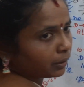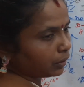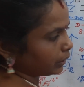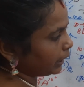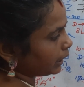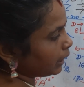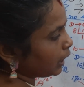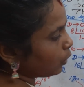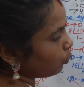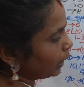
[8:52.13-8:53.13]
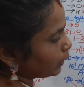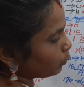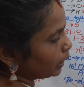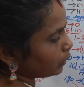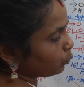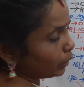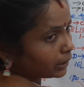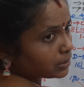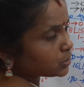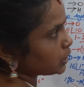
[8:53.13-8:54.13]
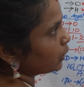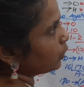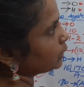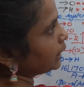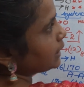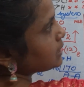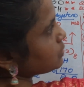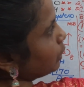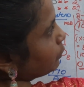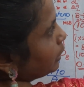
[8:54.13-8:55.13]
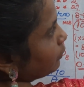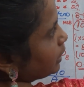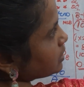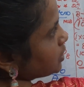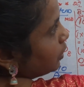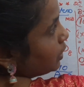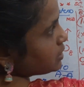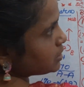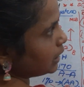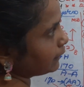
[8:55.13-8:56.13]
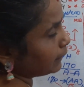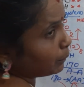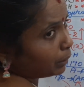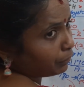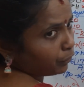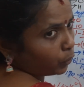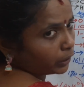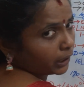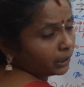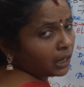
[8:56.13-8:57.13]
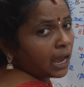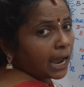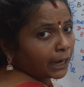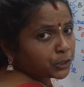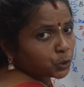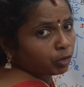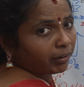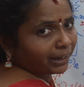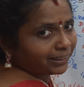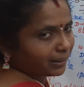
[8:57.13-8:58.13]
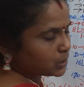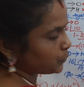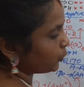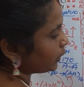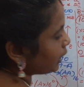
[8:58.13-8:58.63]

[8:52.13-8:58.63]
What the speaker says: Okay, 1110. That is 1110 is nothing but 14. I should not write it as 14.